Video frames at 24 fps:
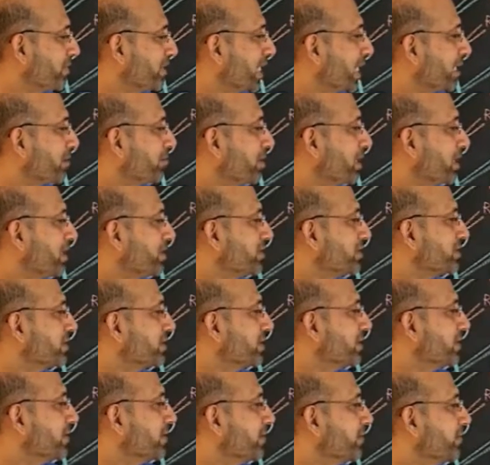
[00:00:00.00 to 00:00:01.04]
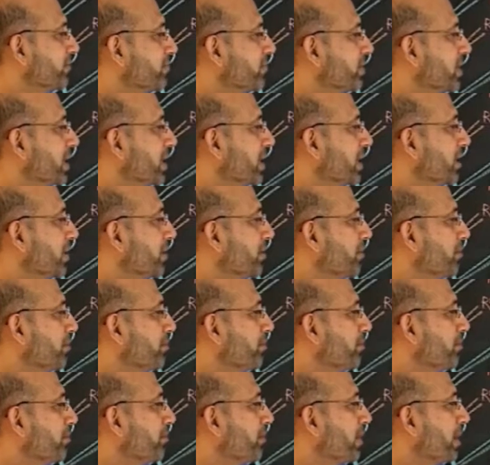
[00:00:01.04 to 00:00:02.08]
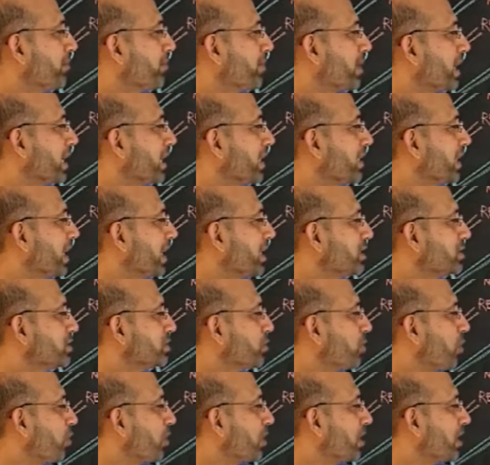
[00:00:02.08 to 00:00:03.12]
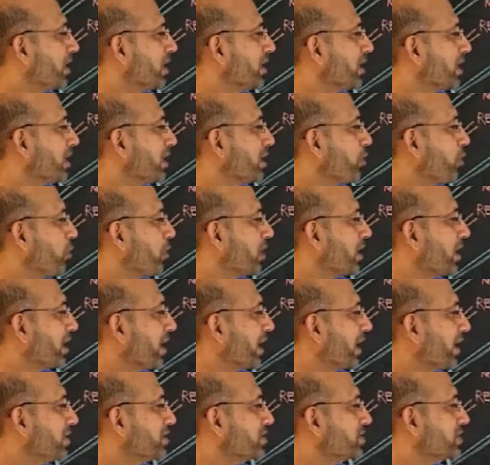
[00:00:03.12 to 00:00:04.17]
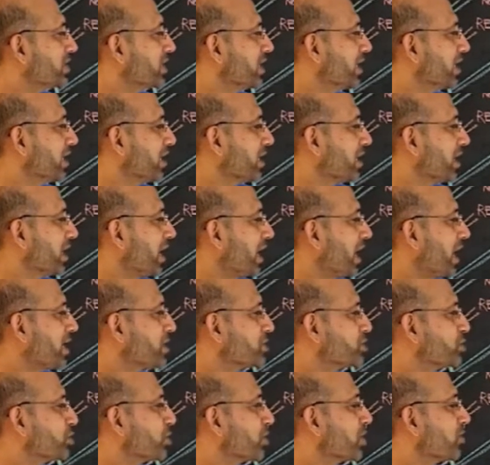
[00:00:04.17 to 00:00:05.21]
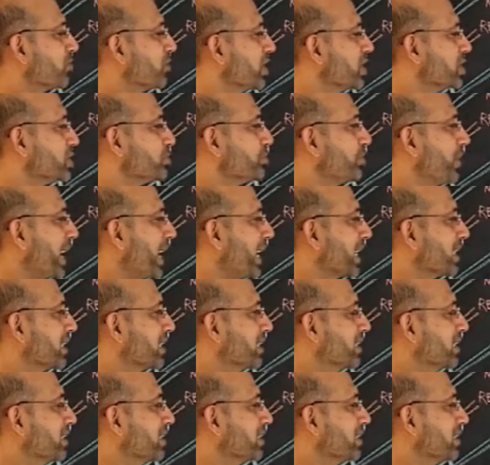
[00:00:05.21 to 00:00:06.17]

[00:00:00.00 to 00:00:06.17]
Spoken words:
That means the membrane that is already reorganized here has to reverse back.